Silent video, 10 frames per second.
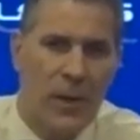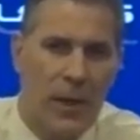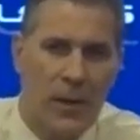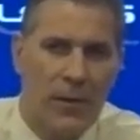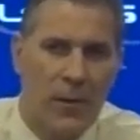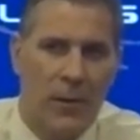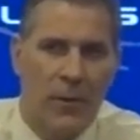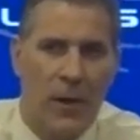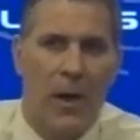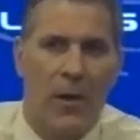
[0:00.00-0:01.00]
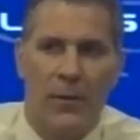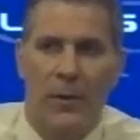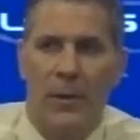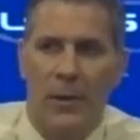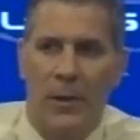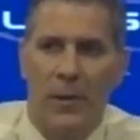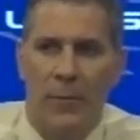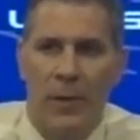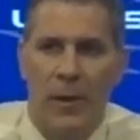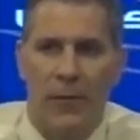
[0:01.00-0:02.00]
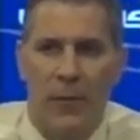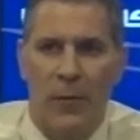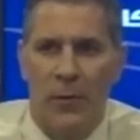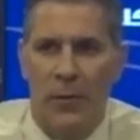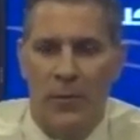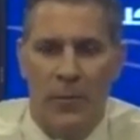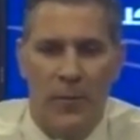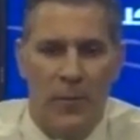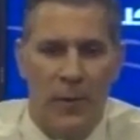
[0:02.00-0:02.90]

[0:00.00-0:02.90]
tight to the crowd and didn't give them enough room,